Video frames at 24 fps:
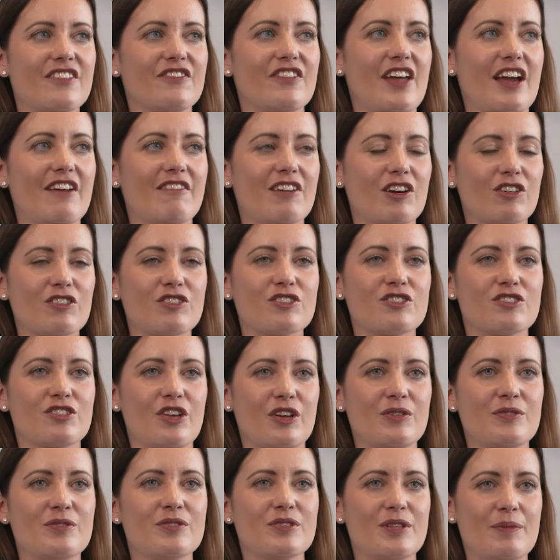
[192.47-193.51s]
There are
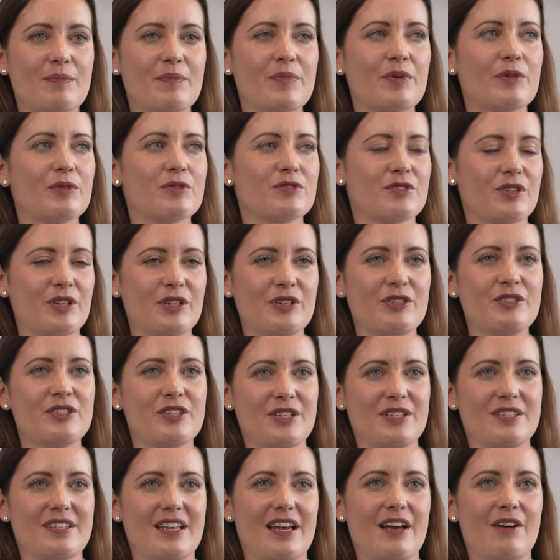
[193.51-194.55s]
so simple
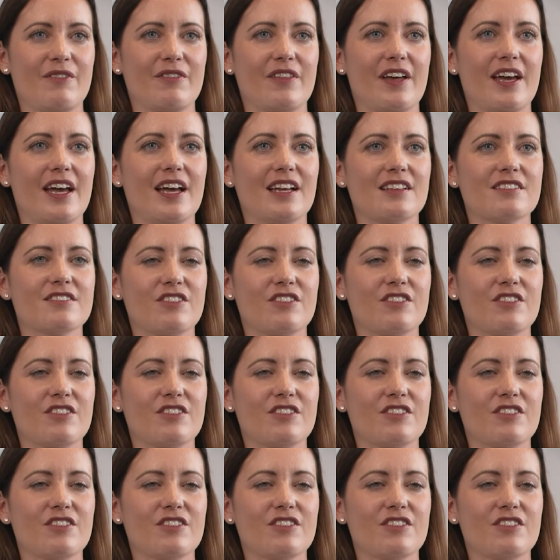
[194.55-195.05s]
solutions out there,